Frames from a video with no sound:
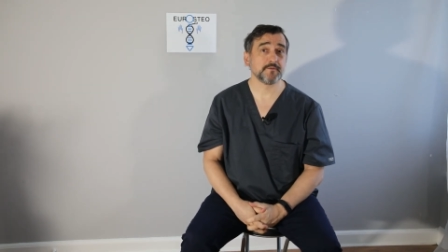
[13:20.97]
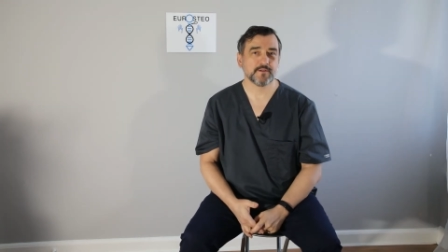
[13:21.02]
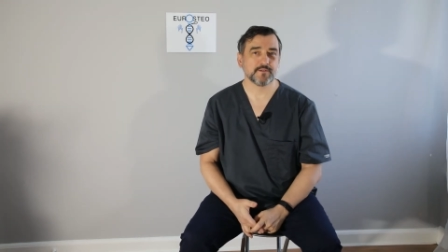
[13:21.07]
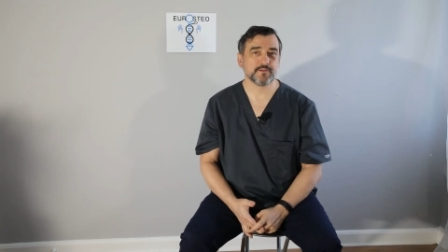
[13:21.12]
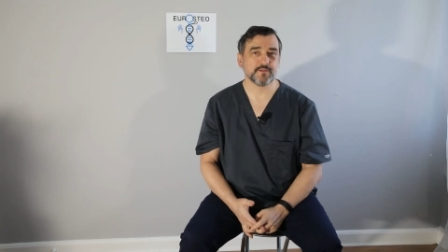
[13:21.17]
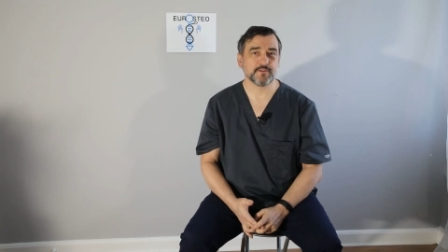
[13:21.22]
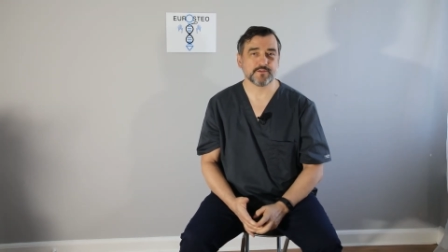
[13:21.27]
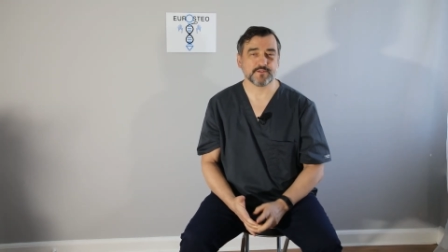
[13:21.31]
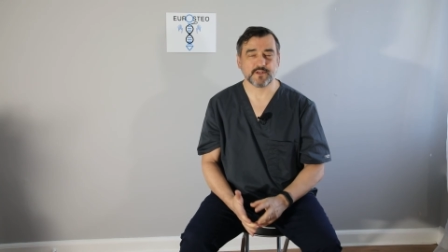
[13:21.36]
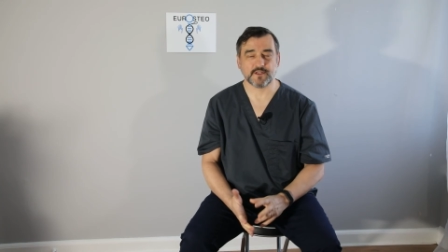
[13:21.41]

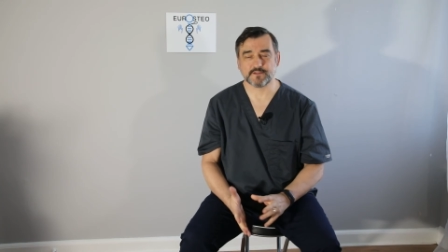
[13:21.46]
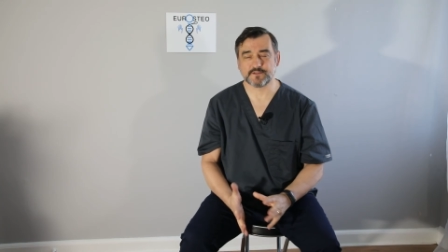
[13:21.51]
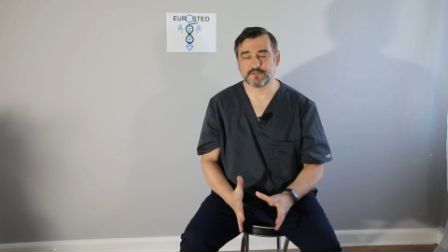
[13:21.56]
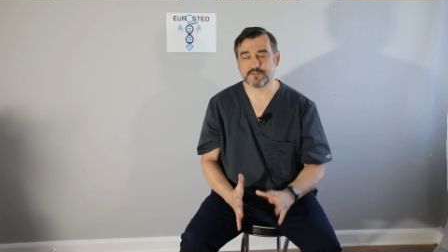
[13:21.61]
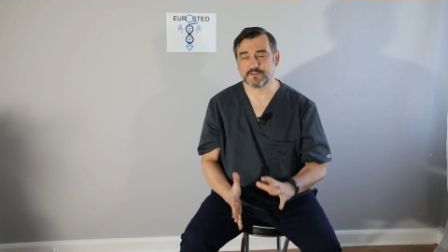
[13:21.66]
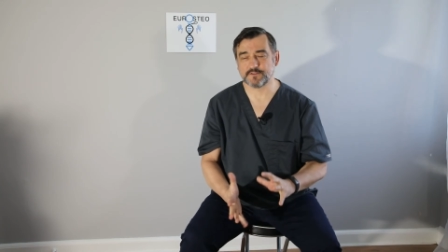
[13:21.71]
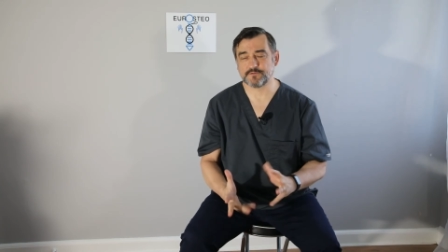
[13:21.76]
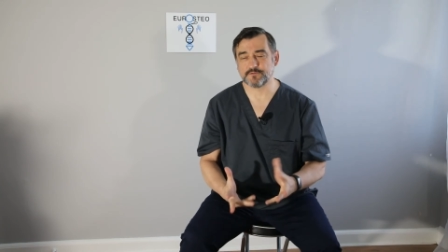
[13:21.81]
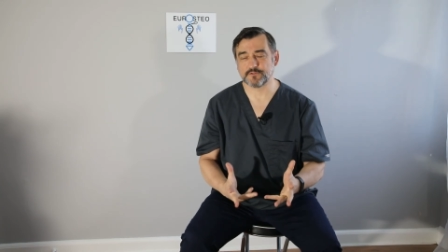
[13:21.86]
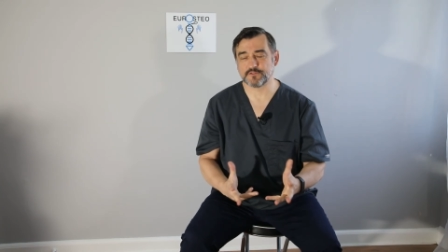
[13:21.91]
So
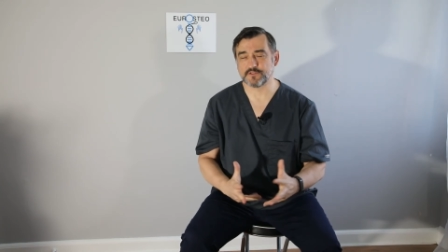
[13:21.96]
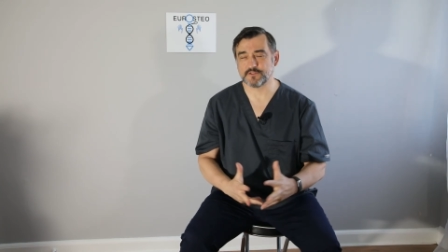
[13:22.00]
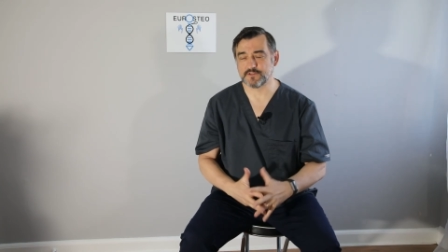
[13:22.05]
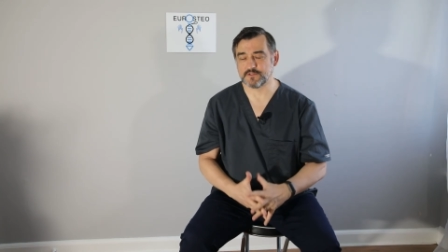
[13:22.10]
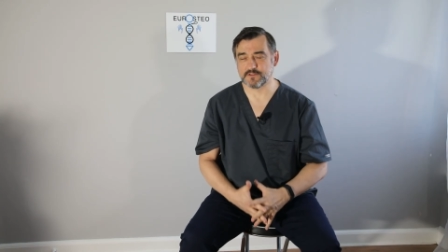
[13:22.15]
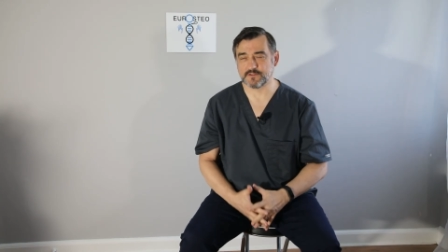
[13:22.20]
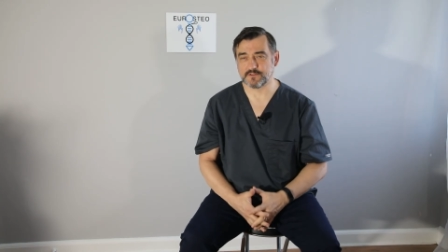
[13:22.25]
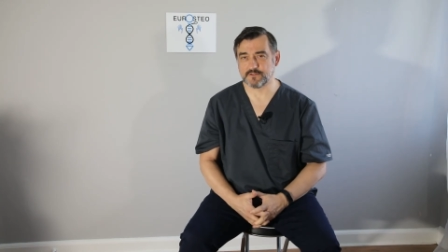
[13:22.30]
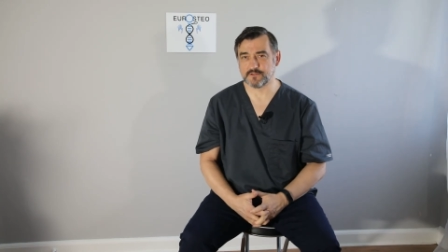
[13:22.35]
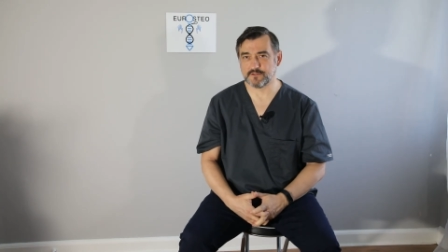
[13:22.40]
that's it for the
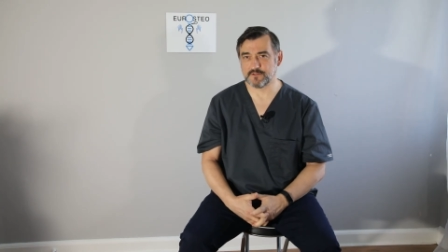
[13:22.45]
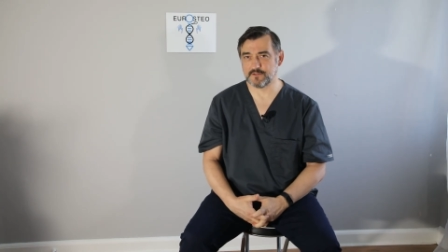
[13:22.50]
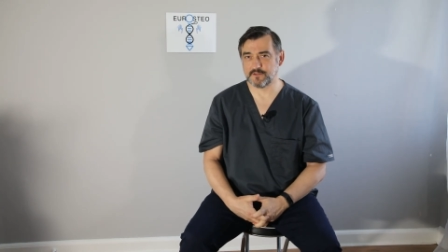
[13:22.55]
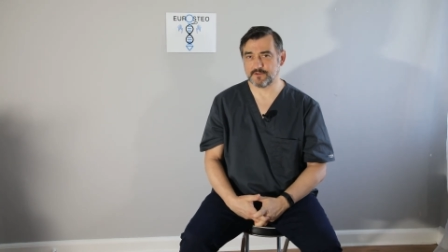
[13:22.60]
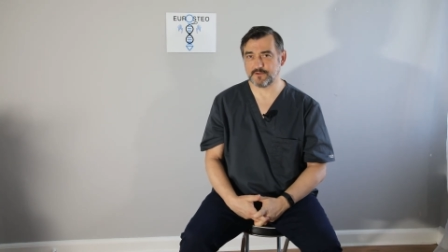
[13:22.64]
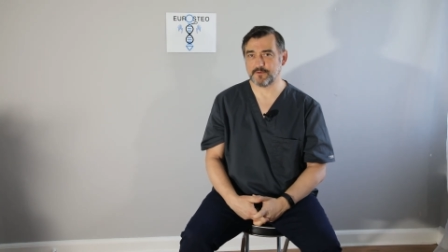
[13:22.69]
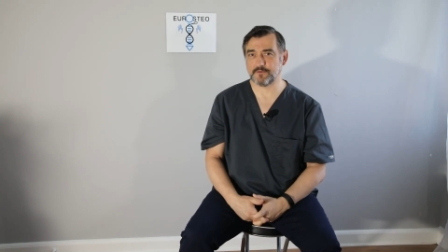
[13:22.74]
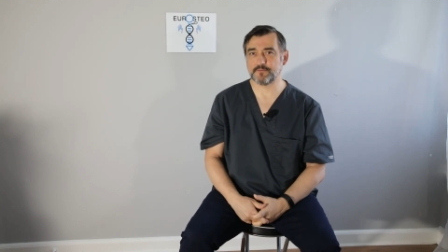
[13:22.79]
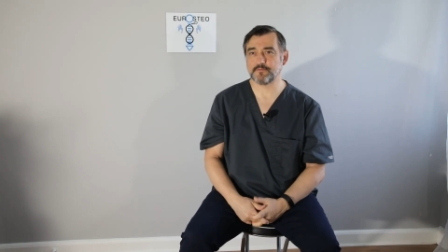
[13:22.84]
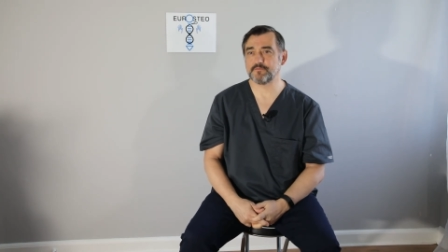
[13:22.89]

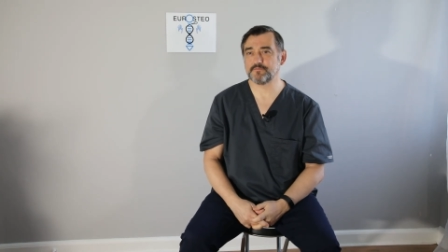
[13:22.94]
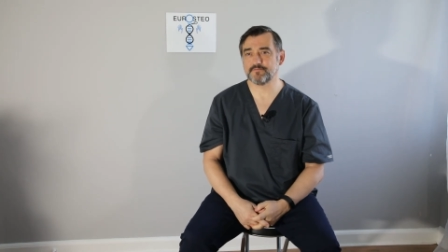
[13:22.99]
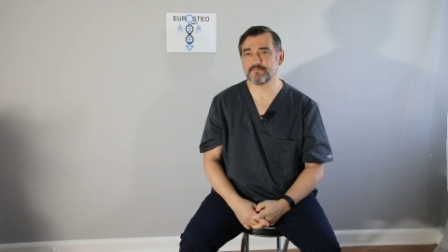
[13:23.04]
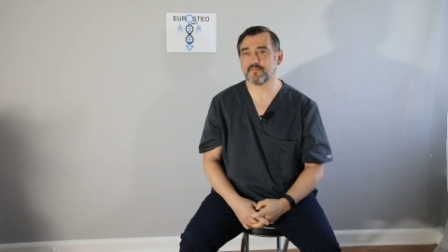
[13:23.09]
little